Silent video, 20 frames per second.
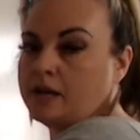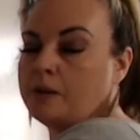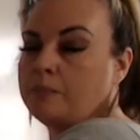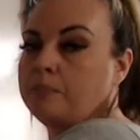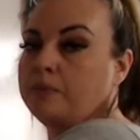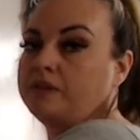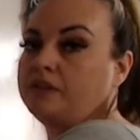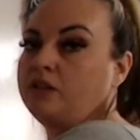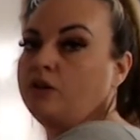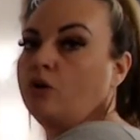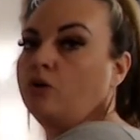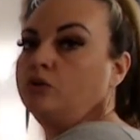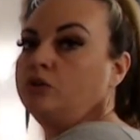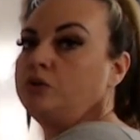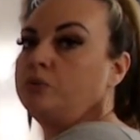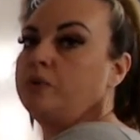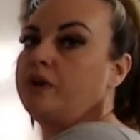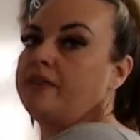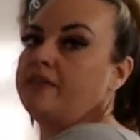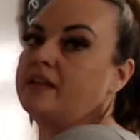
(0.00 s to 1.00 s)
But the only
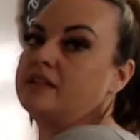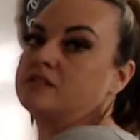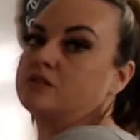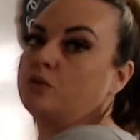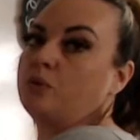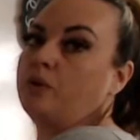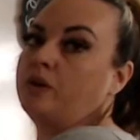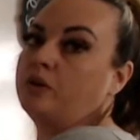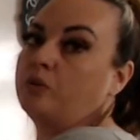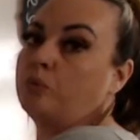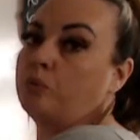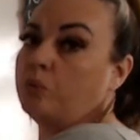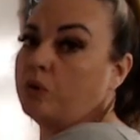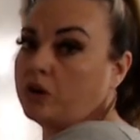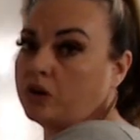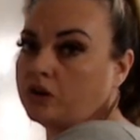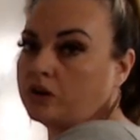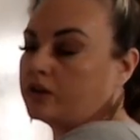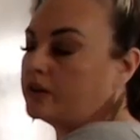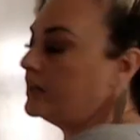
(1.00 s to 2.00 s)
way that's going to
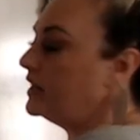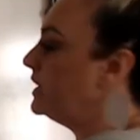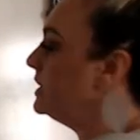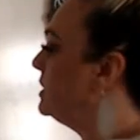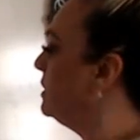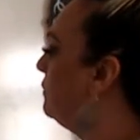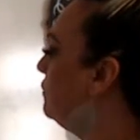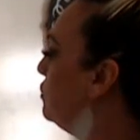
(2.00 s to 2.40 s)
work is if you